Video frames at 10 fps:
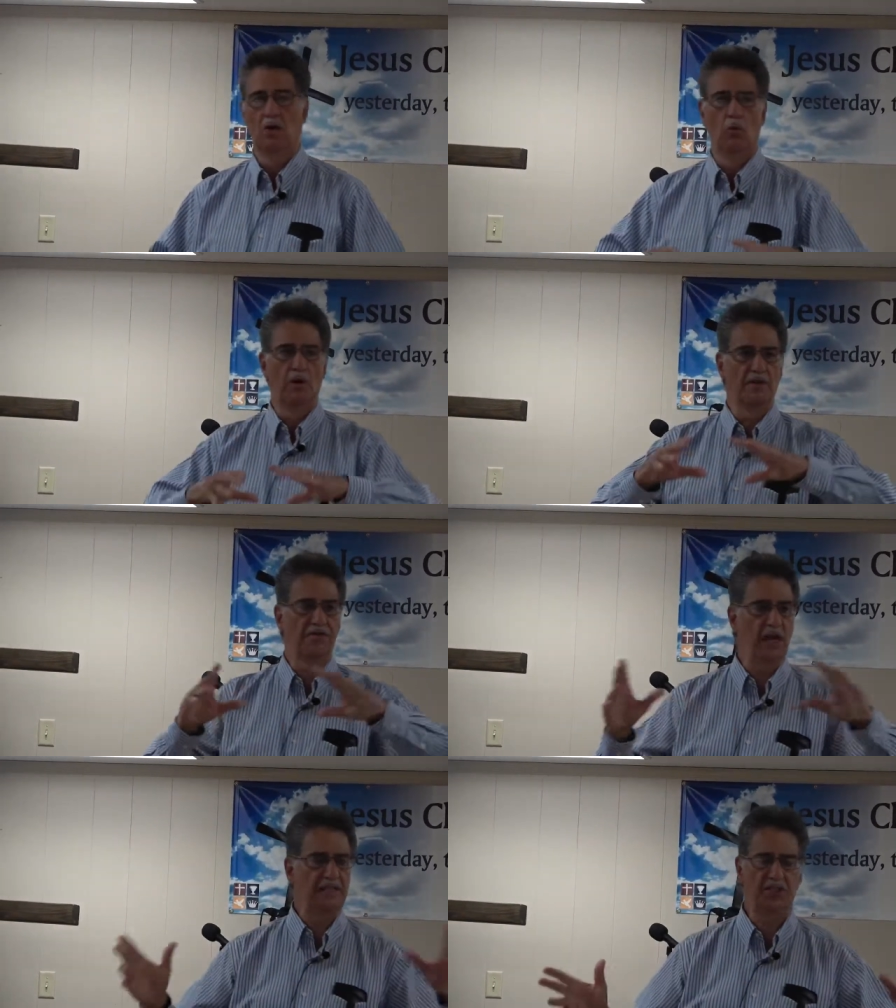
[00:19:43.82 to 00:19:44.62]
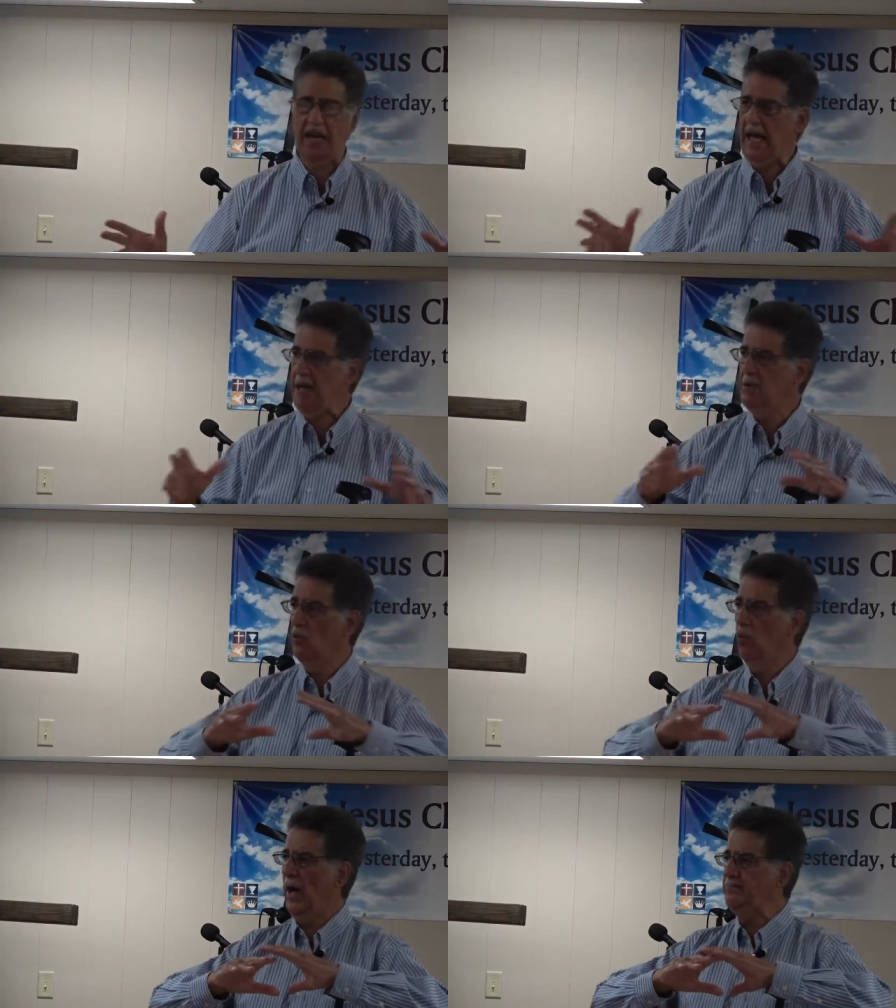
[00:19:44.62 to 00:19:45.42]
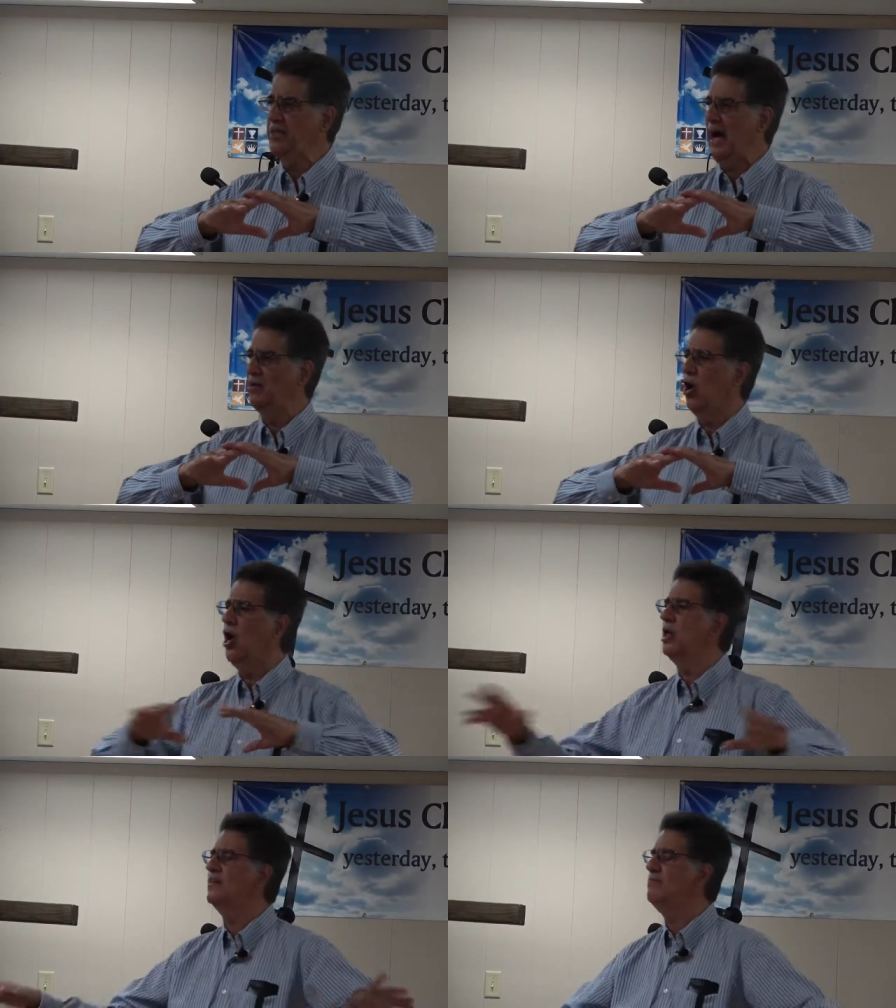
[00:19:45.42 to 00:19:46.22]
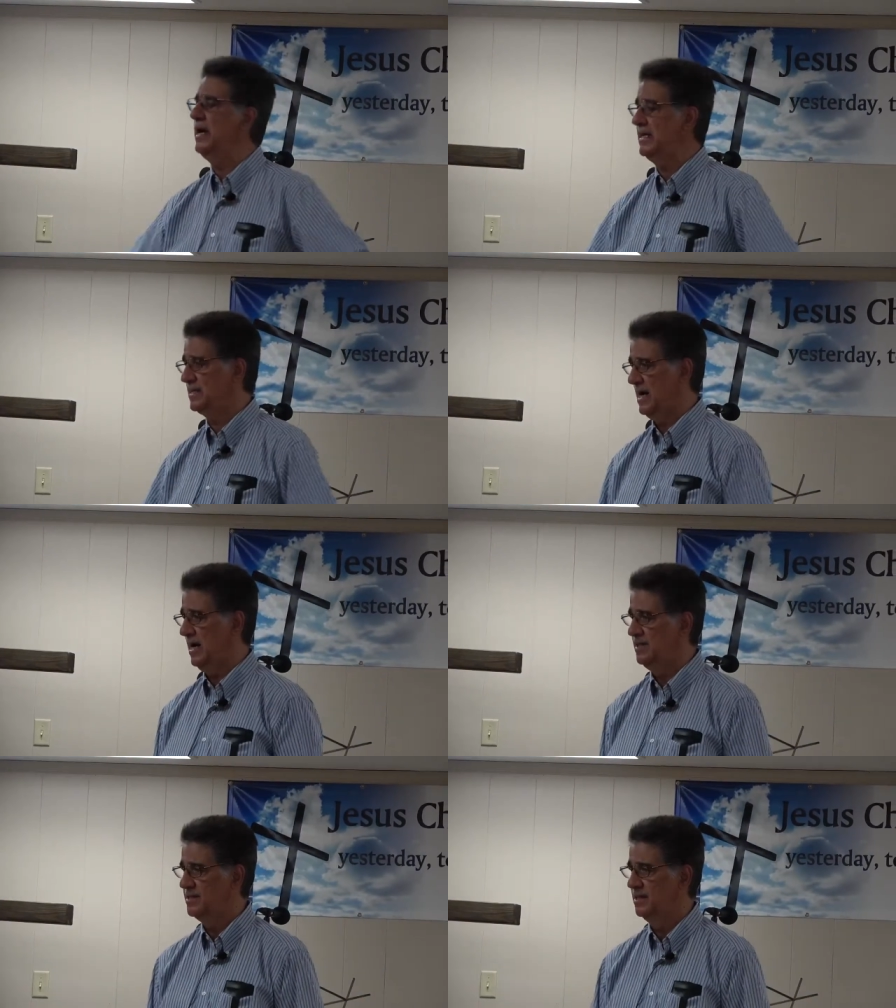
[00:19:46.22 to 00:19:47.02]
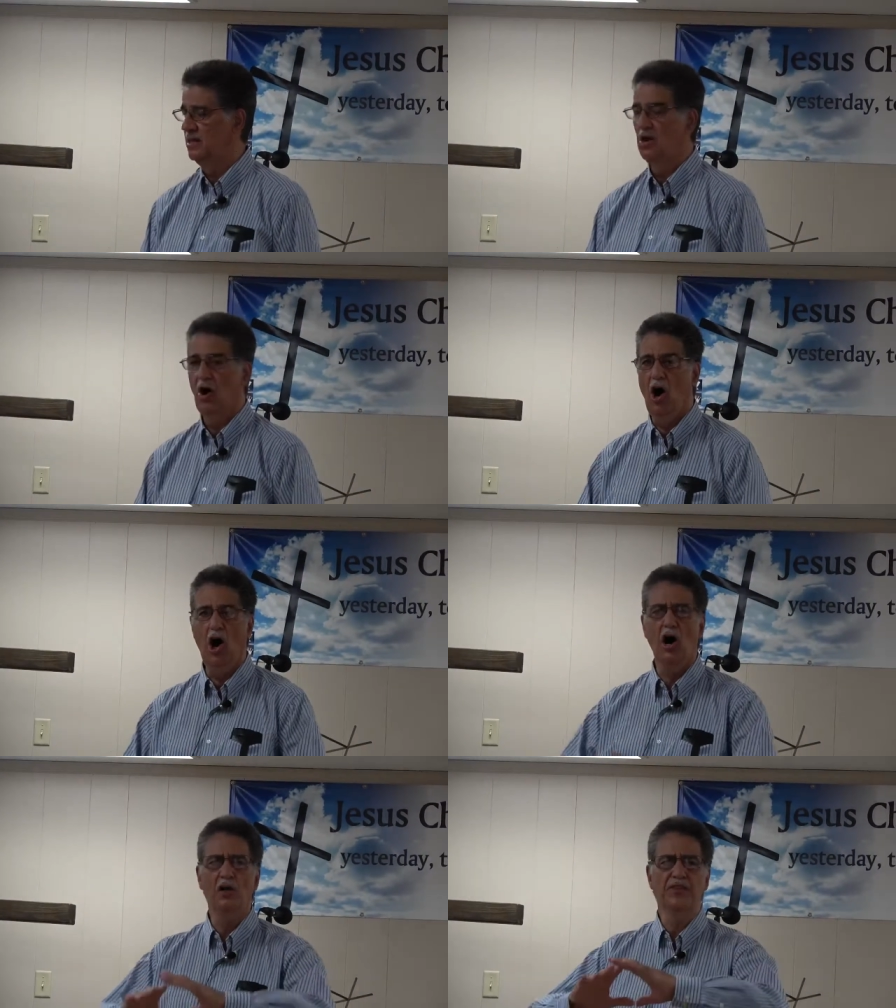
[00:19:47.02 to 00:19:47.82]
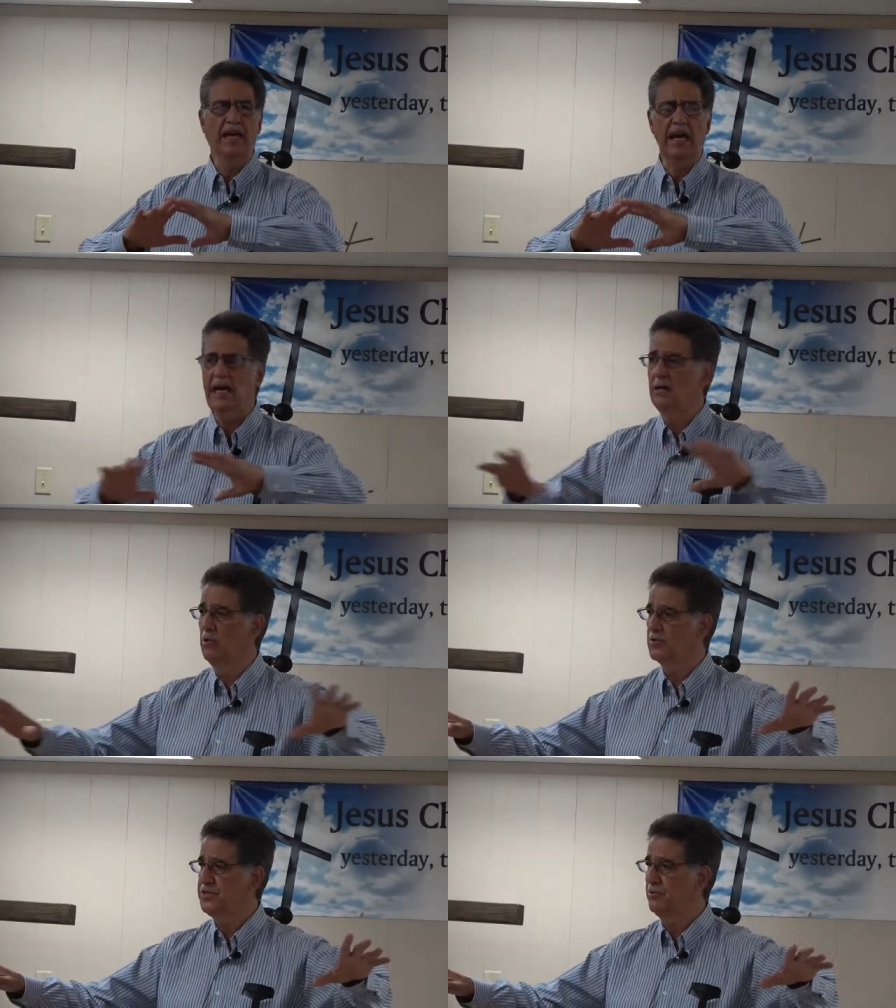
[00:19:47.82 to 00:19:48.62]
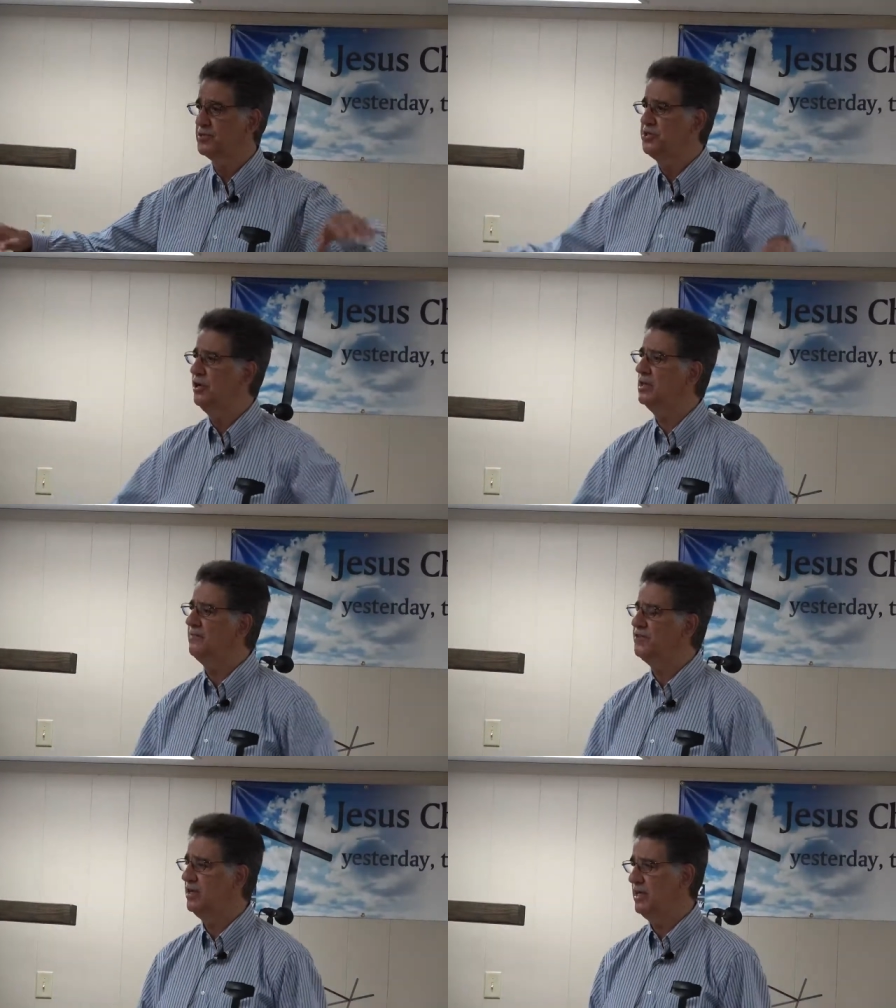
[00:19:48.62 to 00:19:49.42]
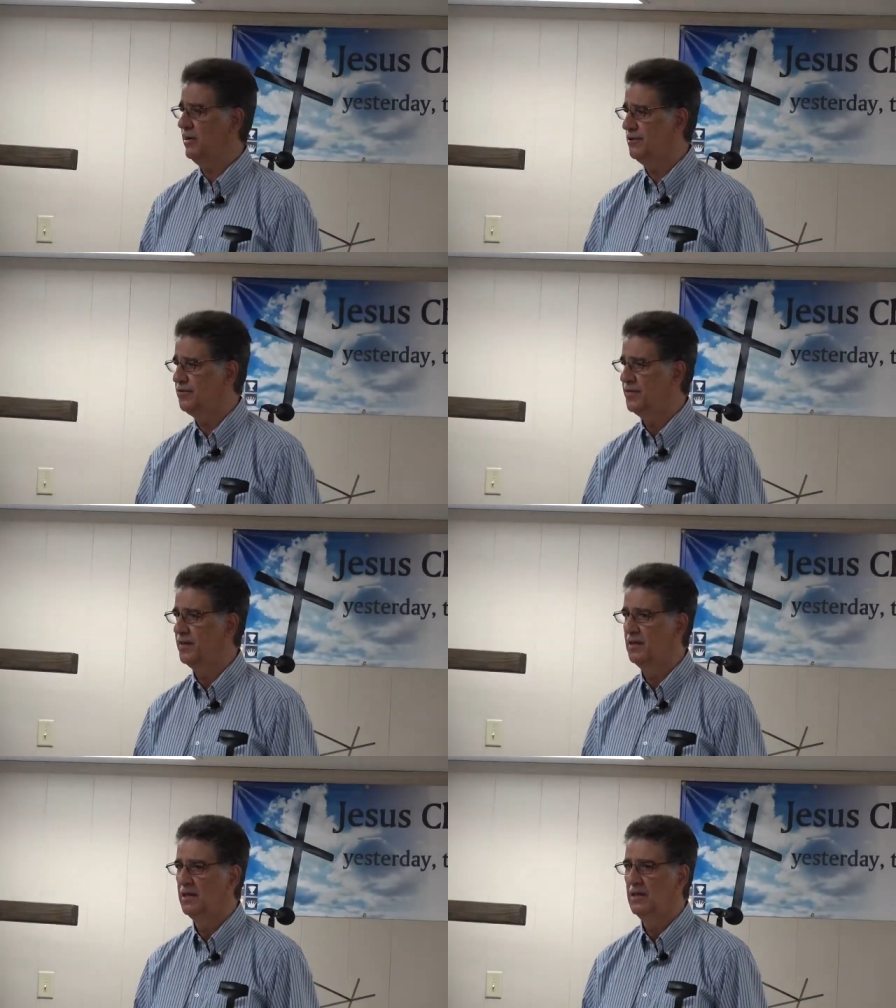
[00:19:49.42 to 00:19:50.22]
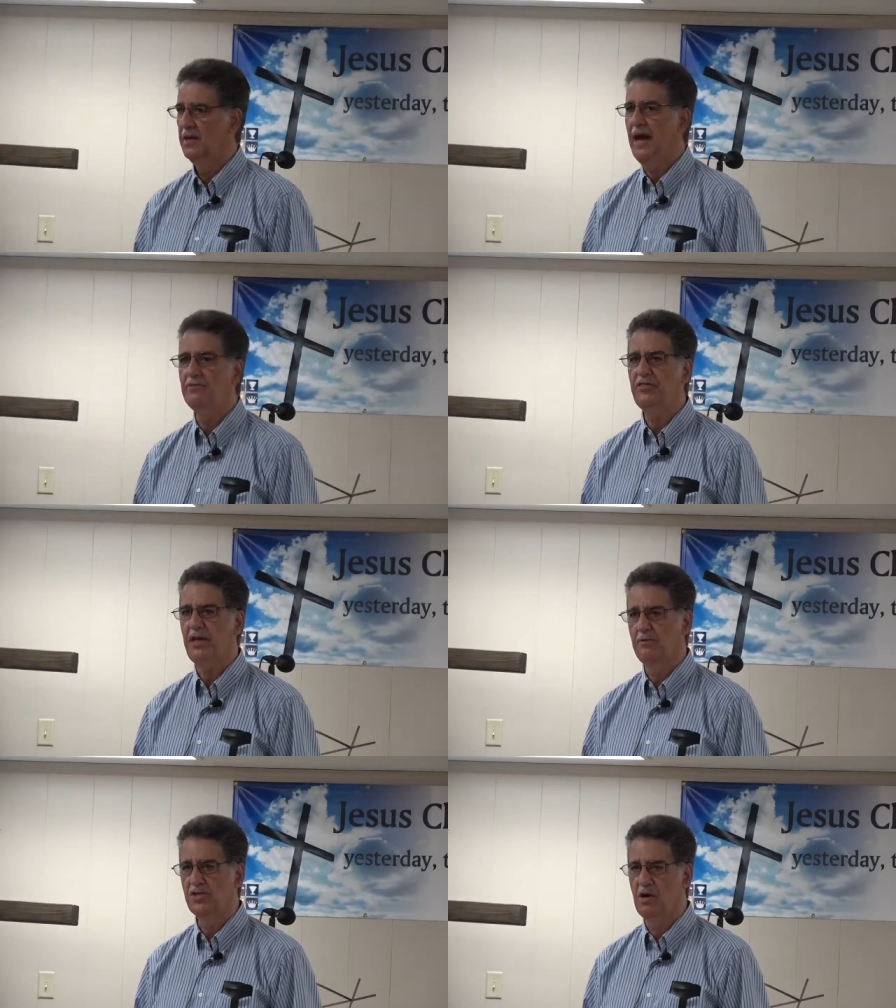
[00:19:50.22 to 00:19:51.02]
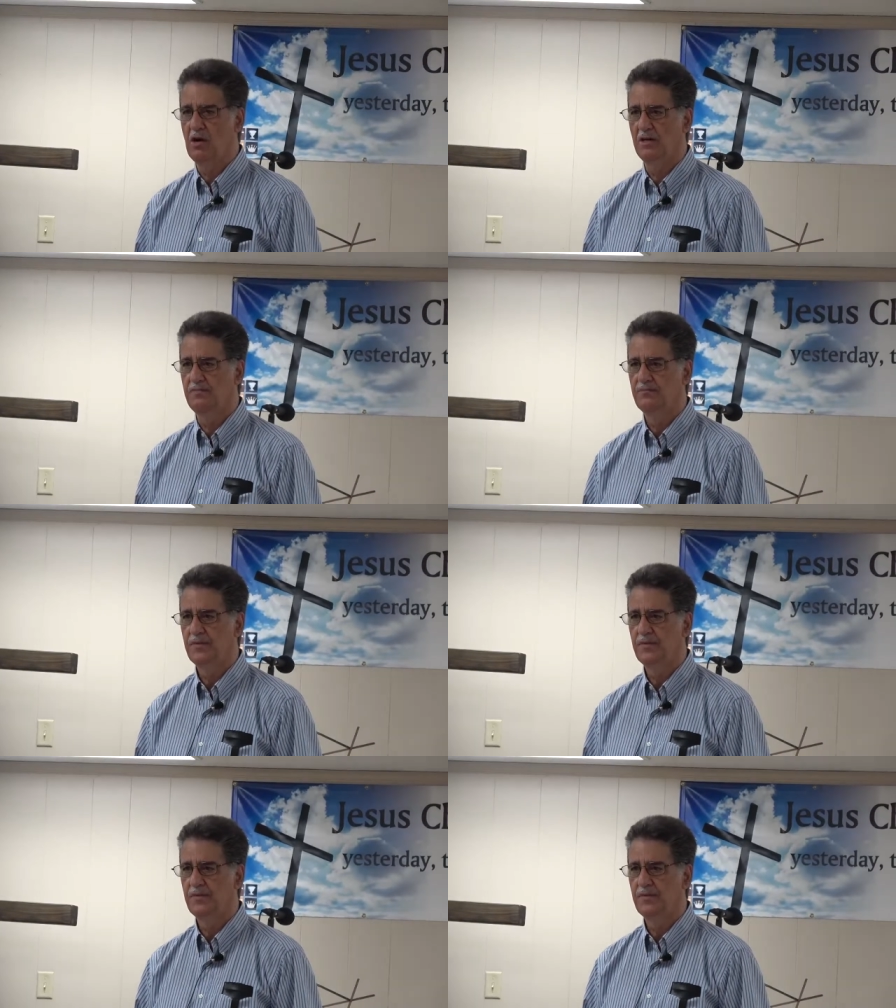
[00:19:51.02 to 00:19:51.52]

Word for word: When the floods came, it wiped out all of mankind. All the animals that were still left on the earth. Everything was gone.